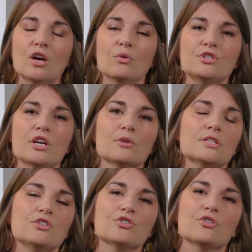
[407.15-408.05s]
which
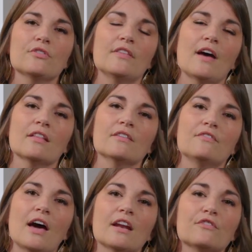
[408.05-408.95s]
helps ensure that
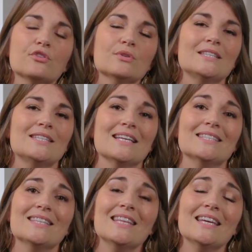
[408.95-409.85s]
lymphatic fluid
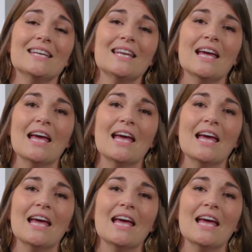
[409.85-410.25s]
stays thin